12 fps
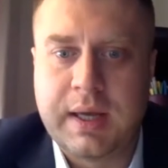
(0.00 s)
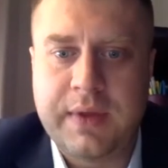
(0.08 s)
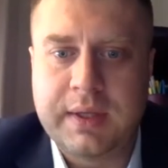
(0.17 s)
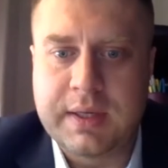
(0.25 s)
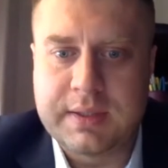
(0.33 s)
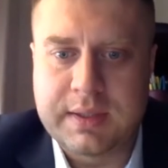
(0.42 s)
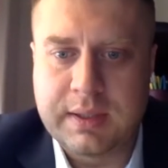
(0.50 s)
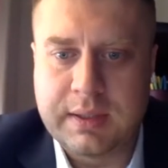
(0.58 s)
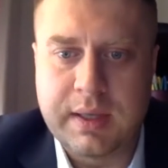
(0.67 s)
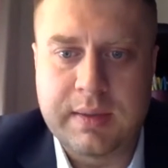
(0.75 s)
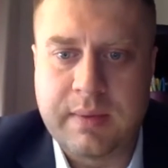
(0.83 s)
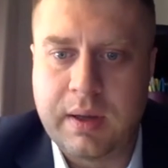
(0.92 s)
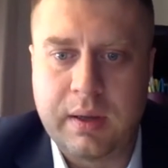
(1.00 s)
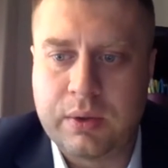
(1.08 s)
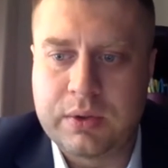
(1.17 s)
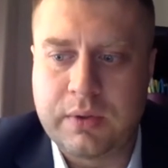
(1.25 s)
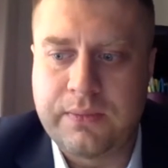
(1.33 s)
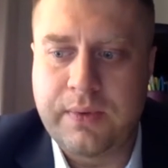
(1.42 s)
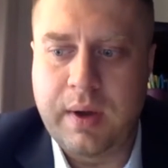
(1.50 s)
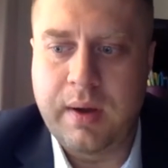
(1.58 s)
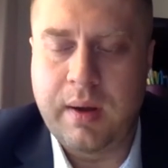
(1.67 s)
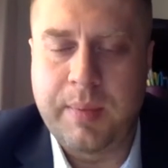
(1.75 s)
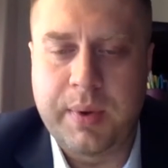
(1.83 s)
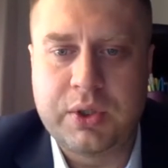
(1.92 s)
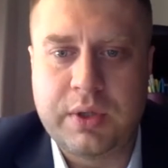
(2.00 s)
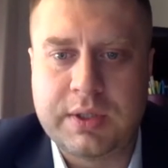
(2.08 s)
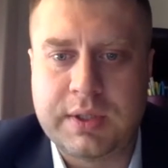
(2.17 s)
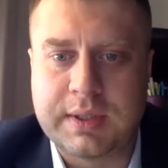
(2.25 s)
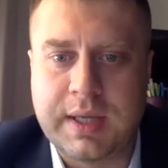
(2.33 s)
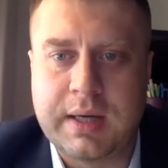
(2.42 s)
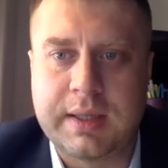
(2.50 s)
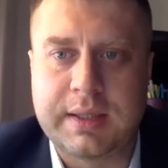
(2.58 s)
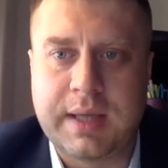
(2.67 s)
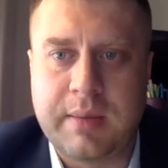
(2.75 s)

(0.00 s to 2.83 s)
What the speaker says: I think there are a lot of opportunities there that can